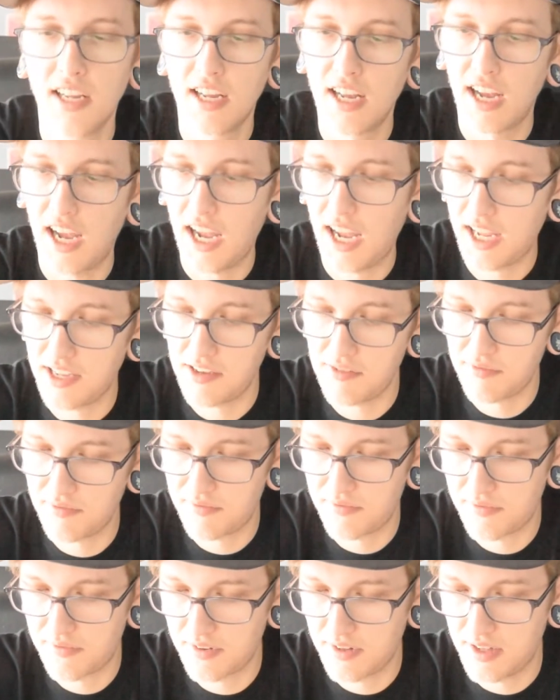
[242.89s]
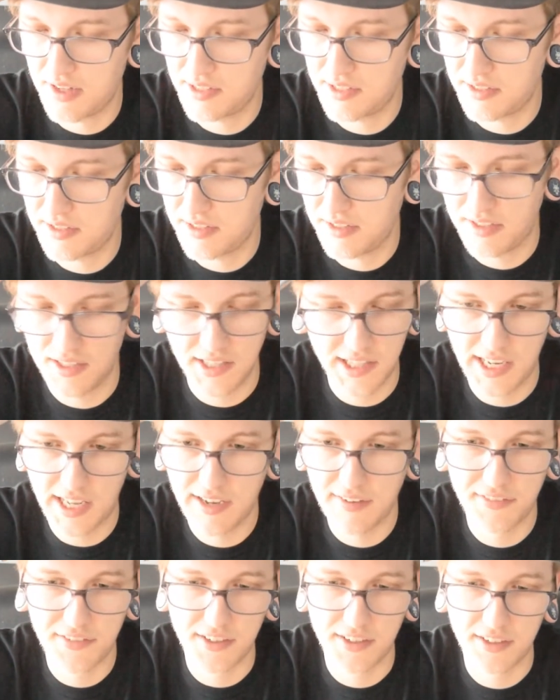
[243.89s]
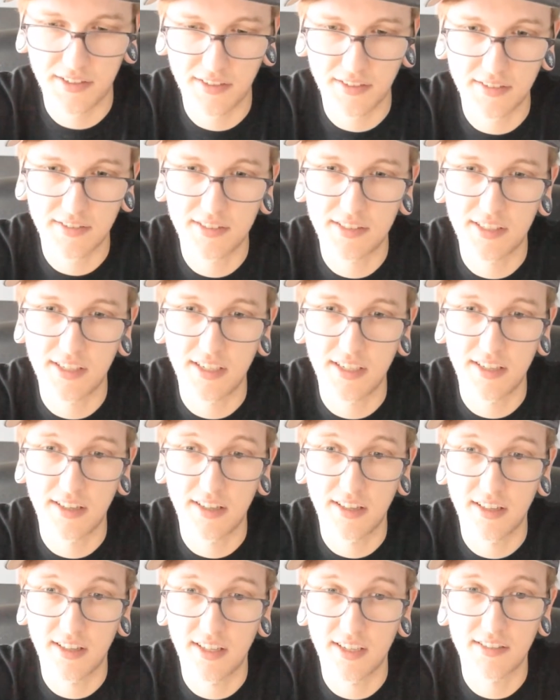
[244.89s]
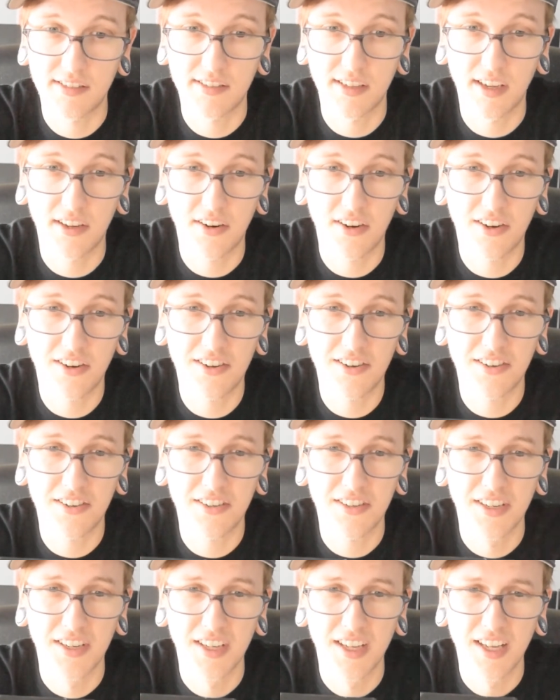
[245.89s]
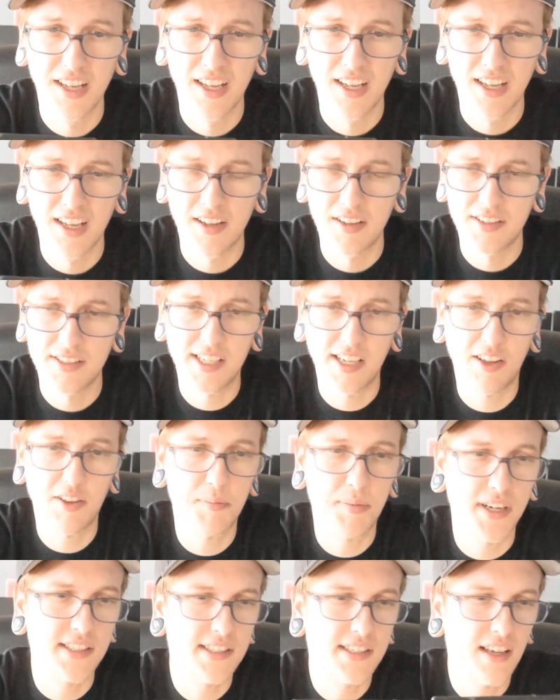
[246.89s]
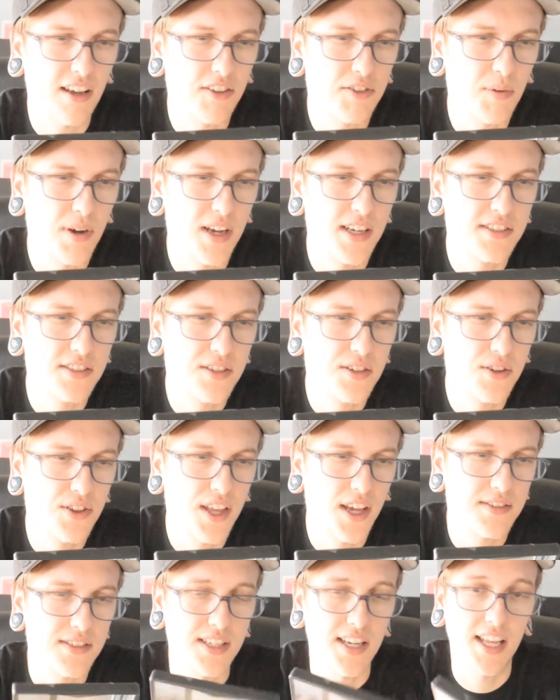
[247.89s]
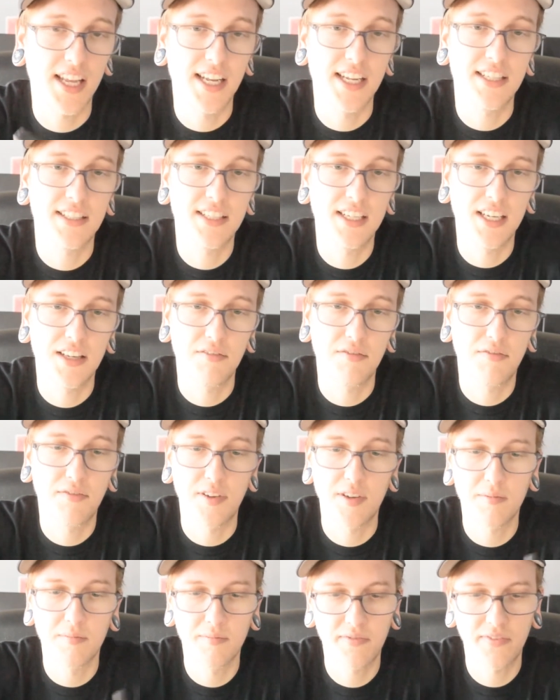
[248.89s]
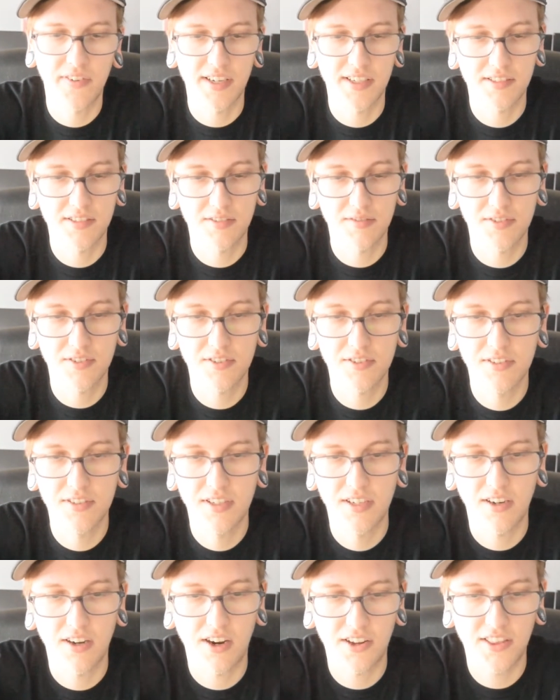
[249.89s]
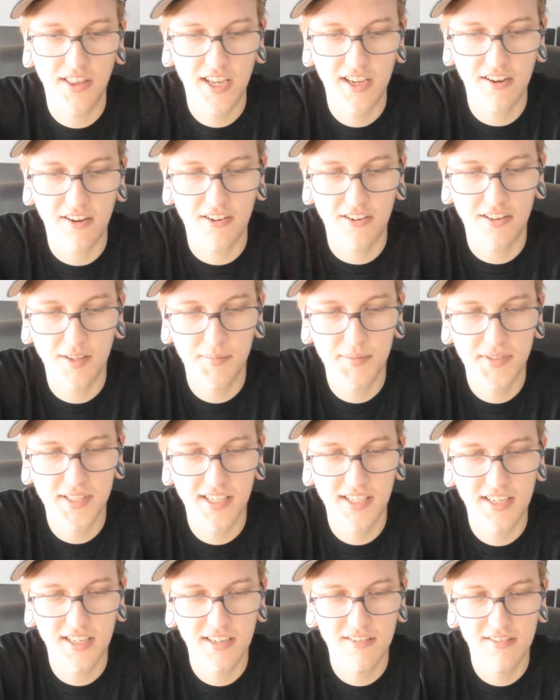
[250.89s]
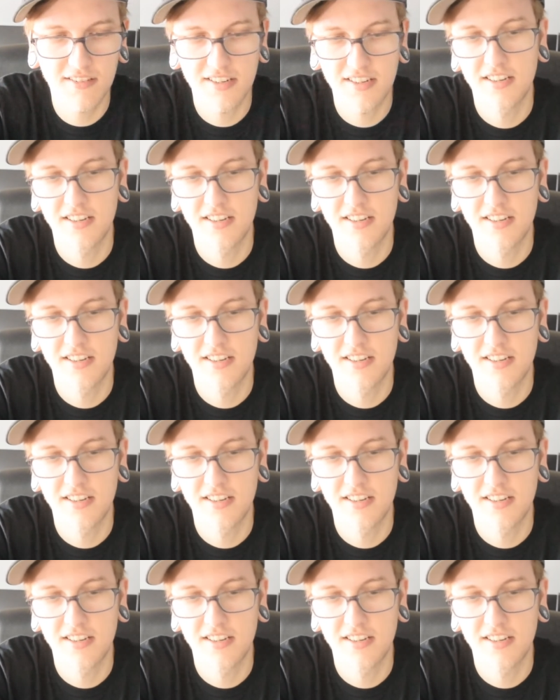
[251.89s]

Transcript: I have never seen this at all. South by Southwest 2018 Film Festival. Are they all upside down?